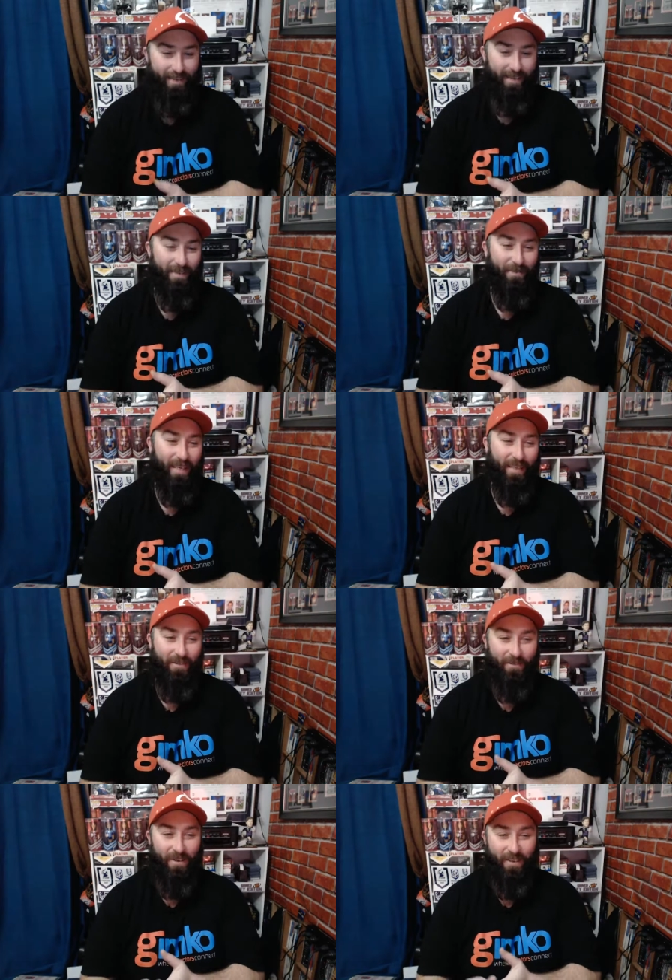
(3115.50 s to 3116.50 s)
I'm gonna
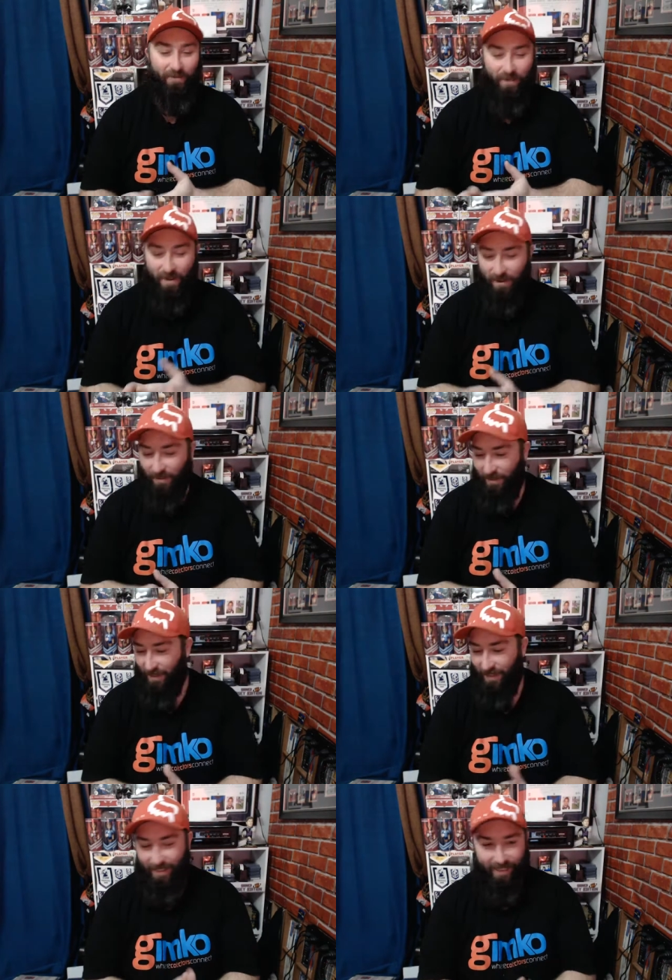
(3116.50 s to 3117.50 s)
rock and roll.
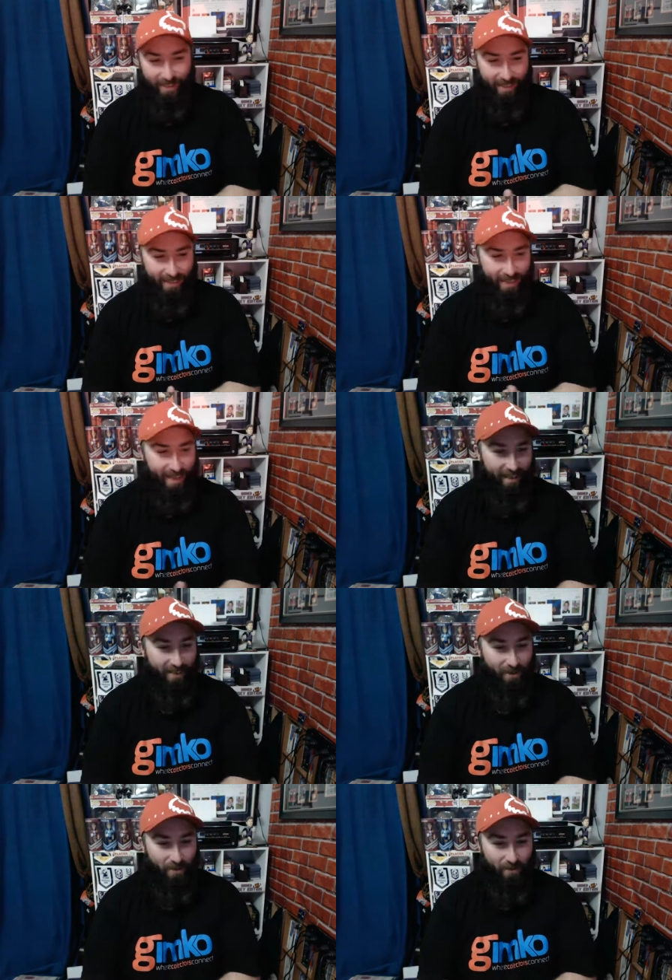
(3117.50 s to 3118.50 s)

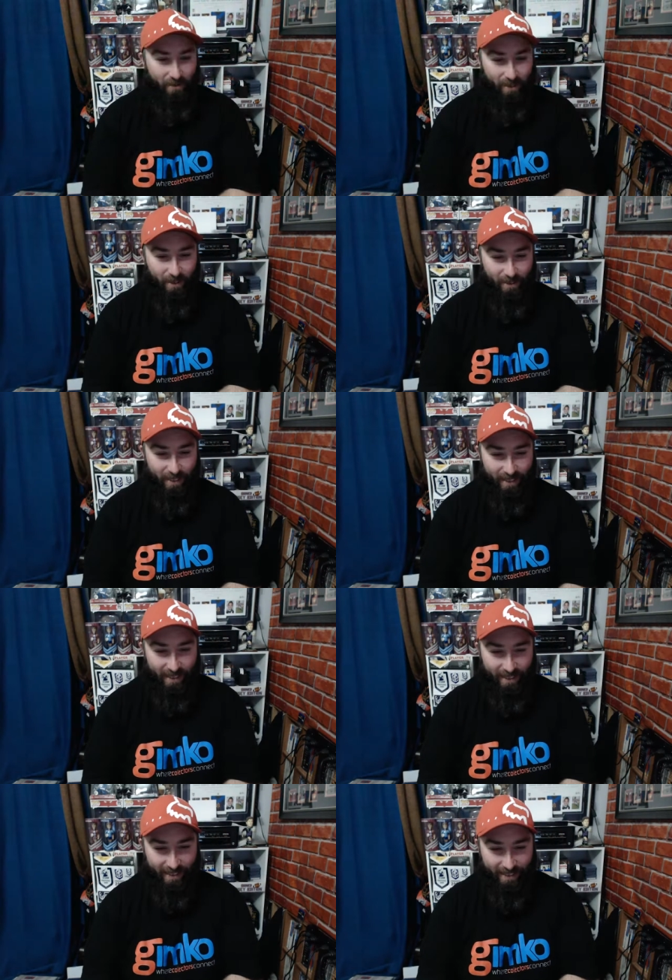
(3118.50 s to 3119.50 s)
Thanks all for joining
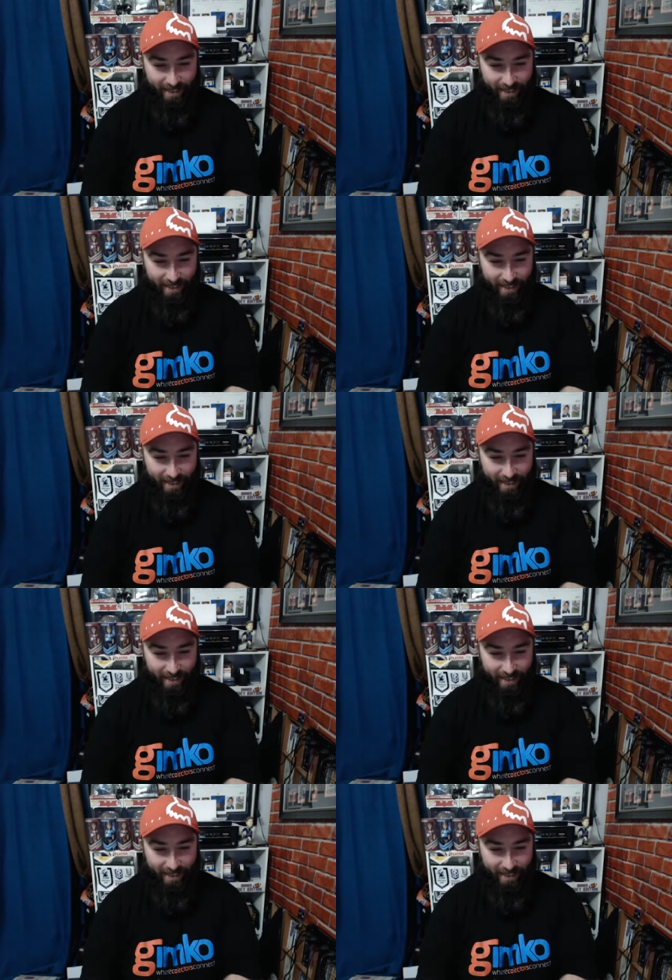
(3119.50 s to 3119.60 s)
in.